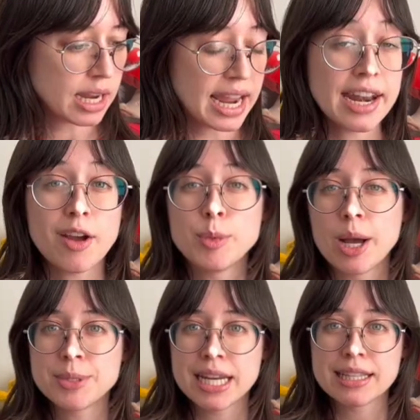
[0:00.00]
And I've been
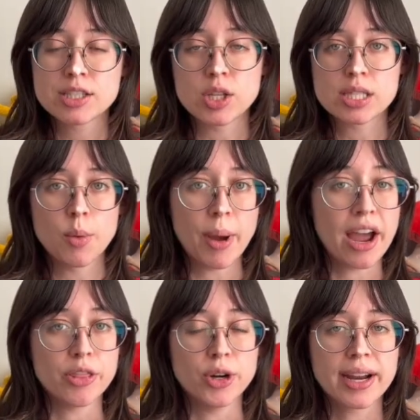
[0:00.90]
updating this on some of my
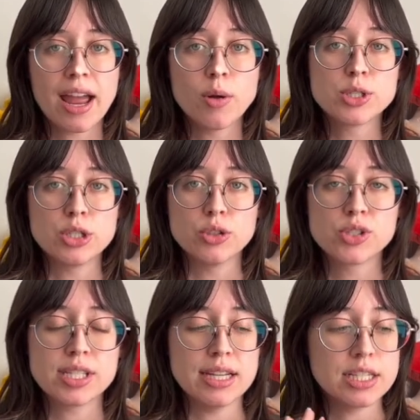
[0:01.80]
other accounts, and you'll
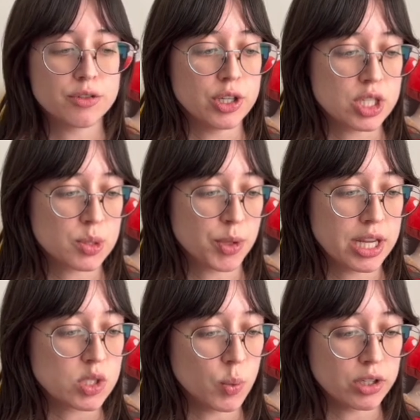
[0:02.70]
see in different
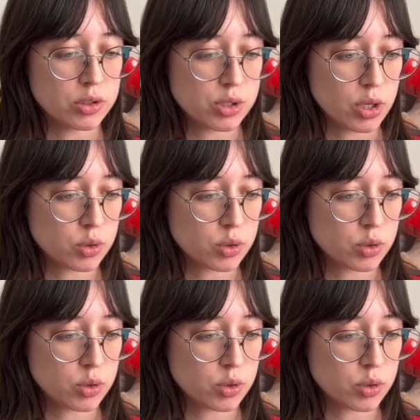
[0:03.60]
displays where those notes